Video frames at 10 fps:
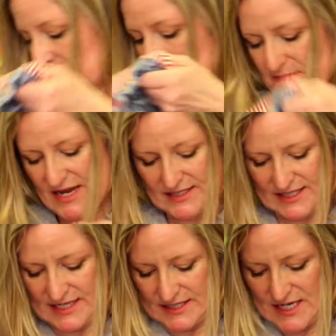my
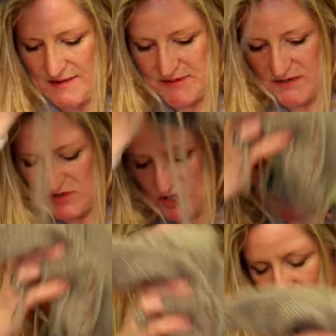desktop
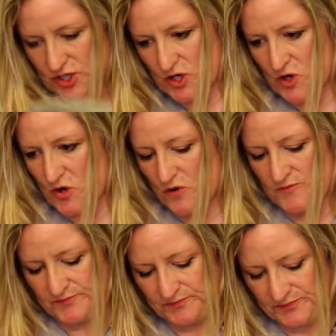computer. So
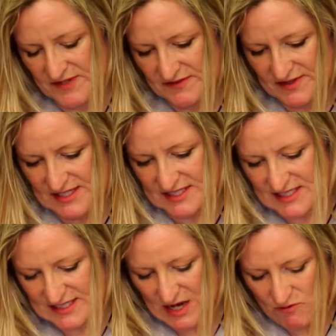if this
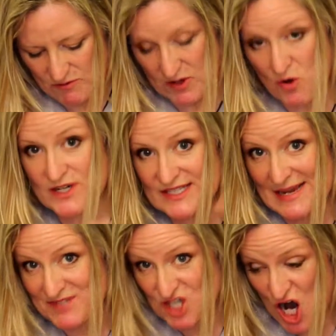is how it records,
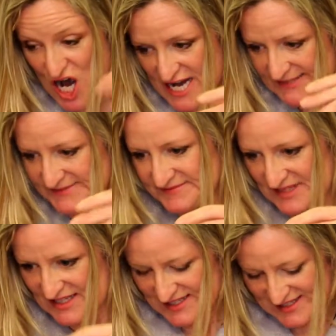I'm sorry.
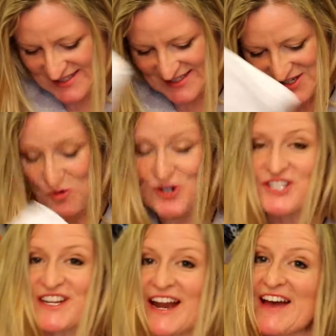We're
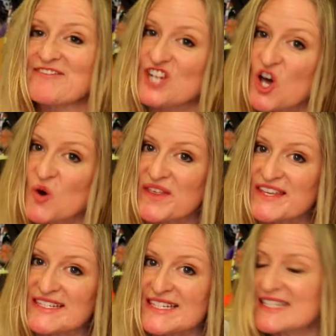just going to have to go with
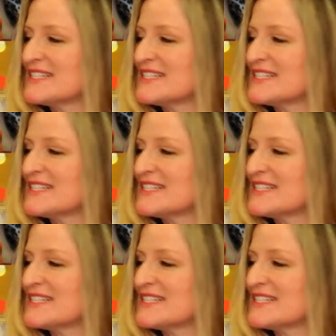it.